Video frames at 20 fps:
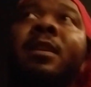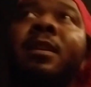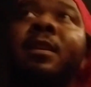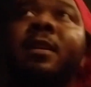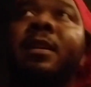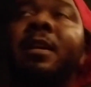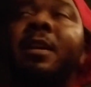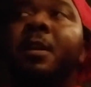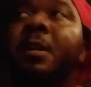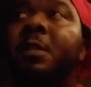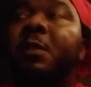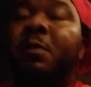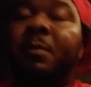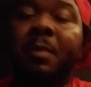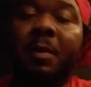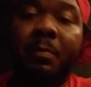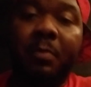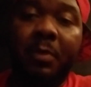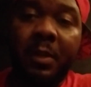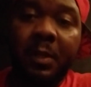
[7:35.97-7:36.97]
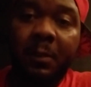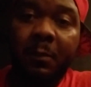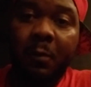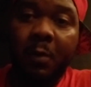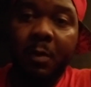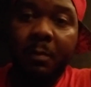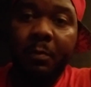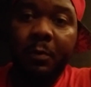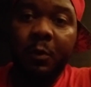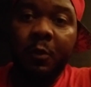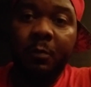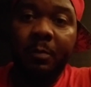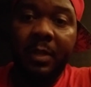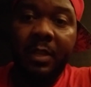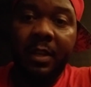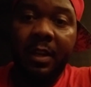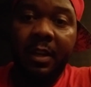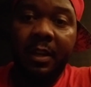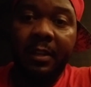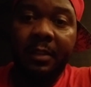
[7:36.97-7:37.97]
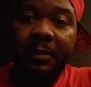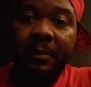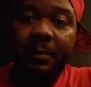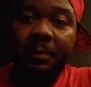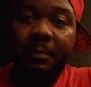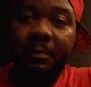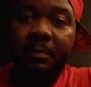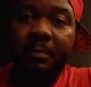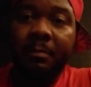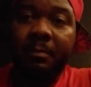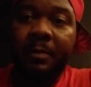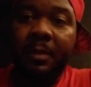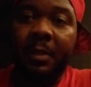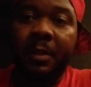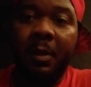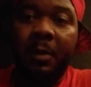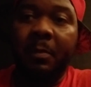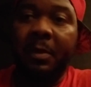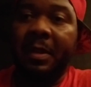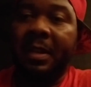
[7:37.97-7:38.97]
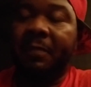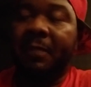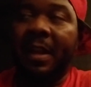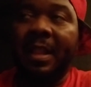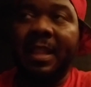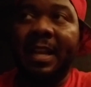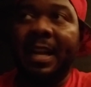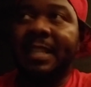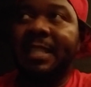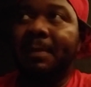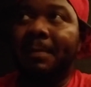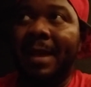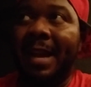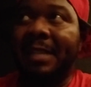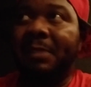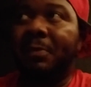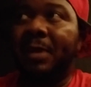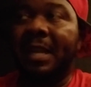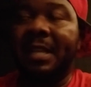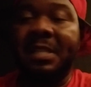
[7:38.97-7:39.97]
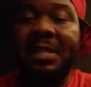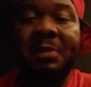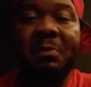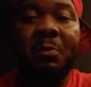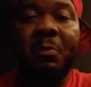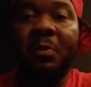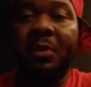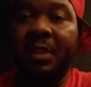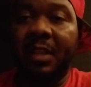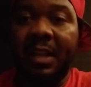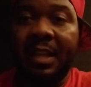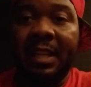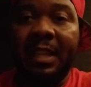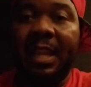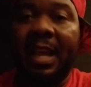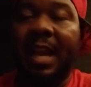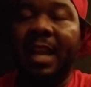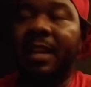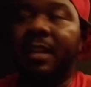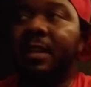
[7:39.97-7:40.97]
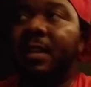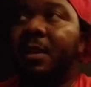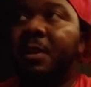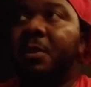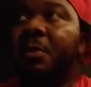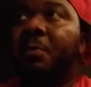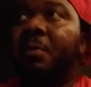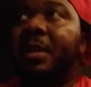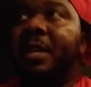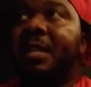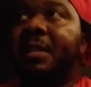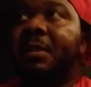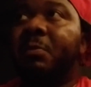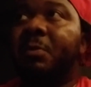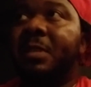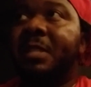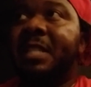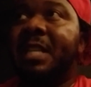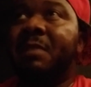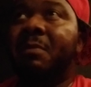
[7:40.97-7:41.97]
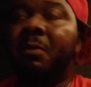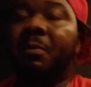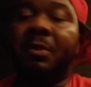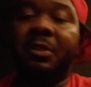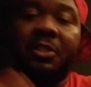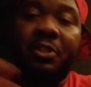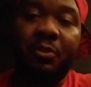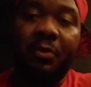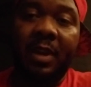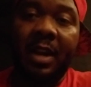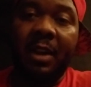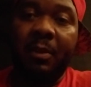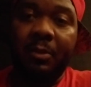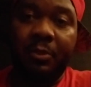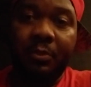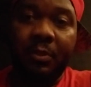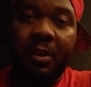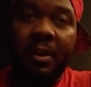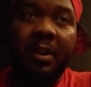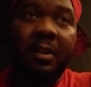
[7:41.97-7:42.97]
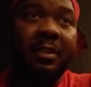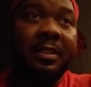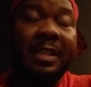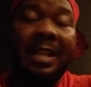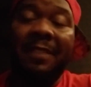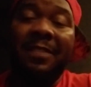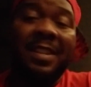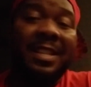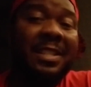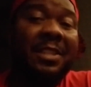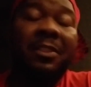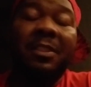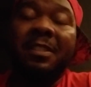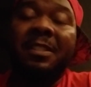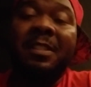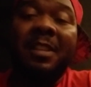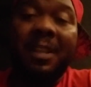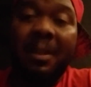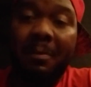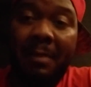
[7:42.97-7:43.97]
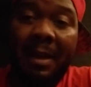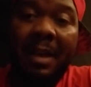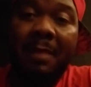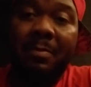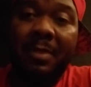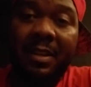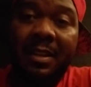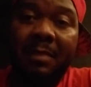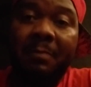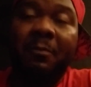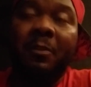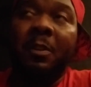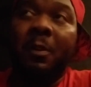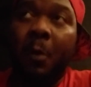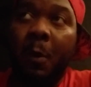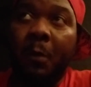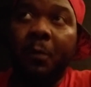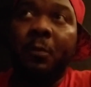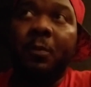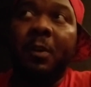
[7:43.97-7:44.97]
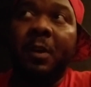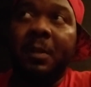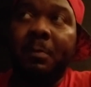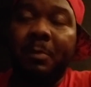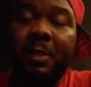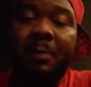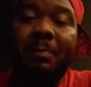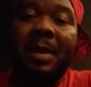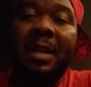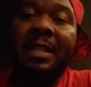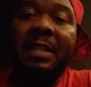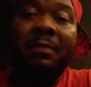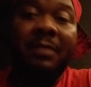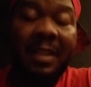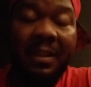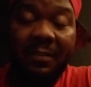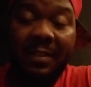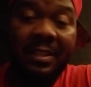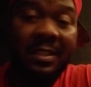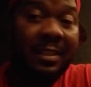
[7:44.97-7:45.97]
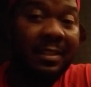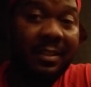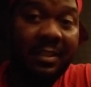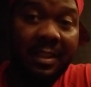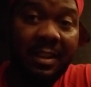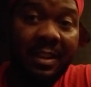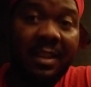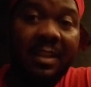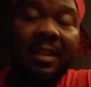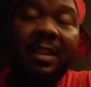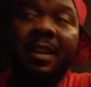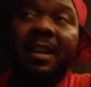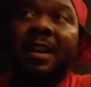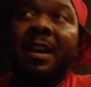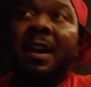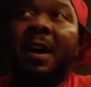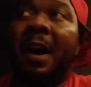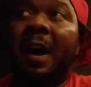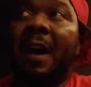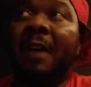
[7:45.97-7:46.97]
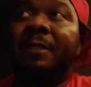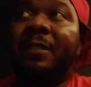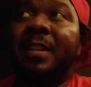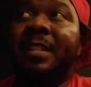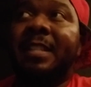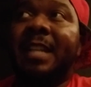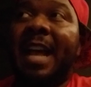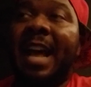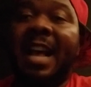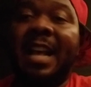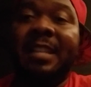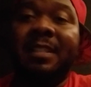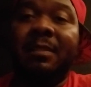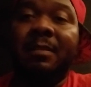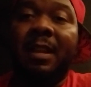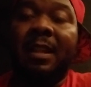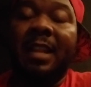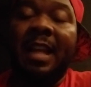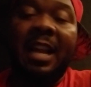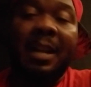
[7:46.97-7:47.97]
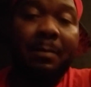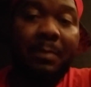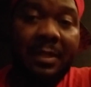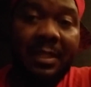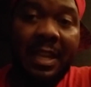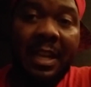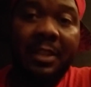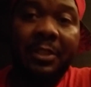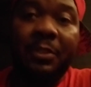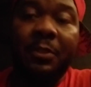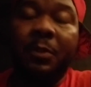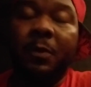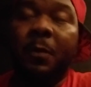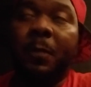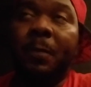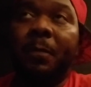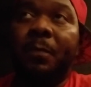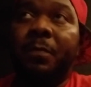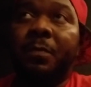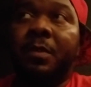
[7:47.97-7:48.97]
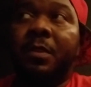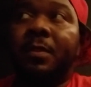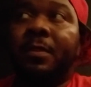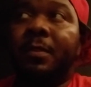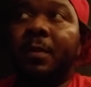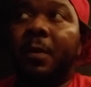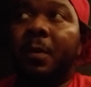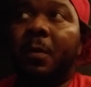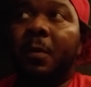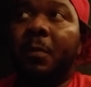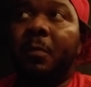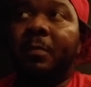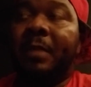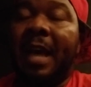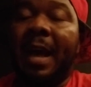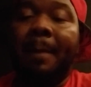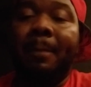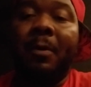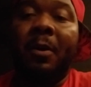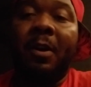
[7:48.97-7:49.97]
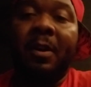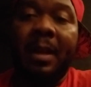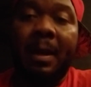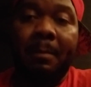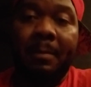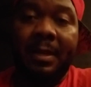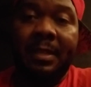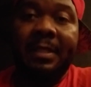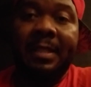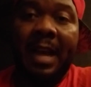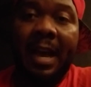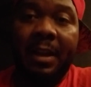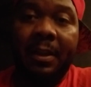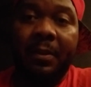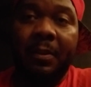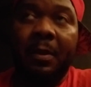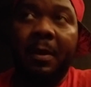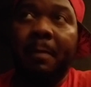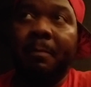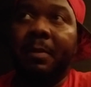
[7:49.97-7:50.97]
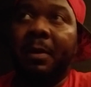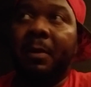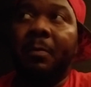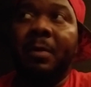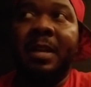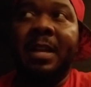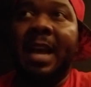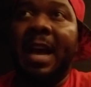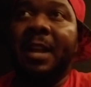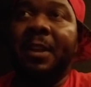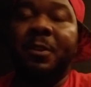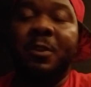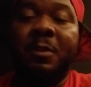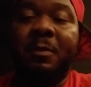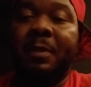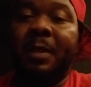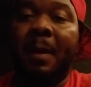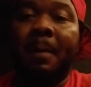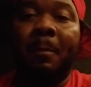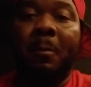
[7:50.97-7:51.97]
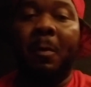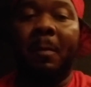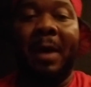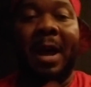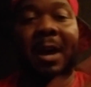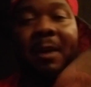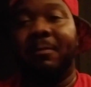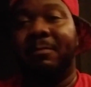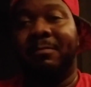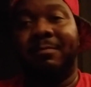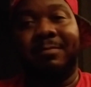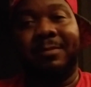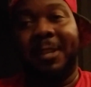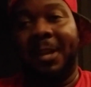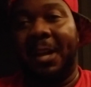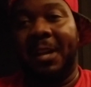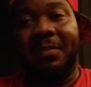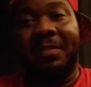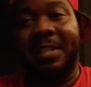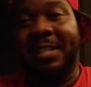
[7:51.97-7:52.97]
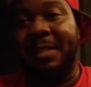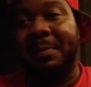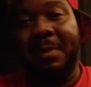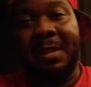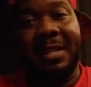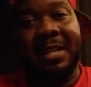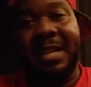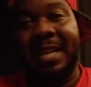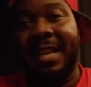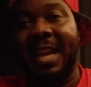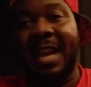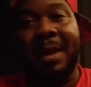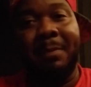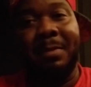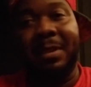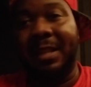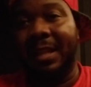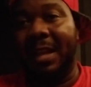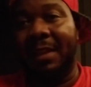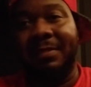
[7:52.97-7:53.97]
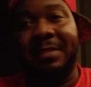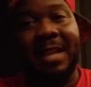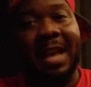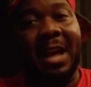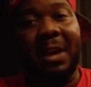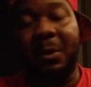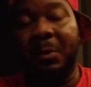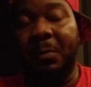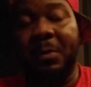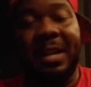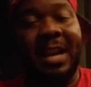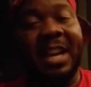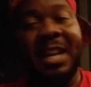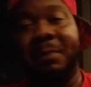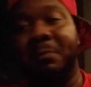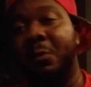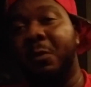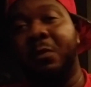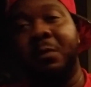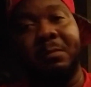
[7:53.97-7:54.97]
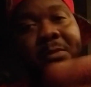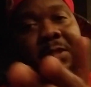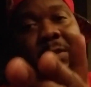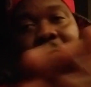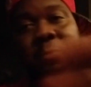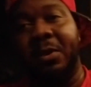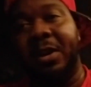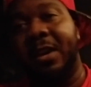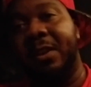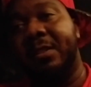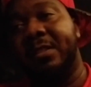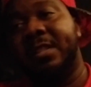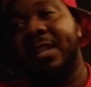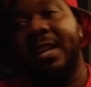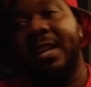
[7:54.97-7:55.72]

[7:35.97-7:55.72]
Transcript: Here's for improvement, y'all. You know, we finally got some action. We got to see what we're looking like. We see where we're strong. Defense still looks good, in my opinion. For the overall perspective, defense looks good. Offense has a lot of potential. So that part I'm excited on. But we got to do something about Donovan Smith. He can't be left tackle. We got to move him somewhere else.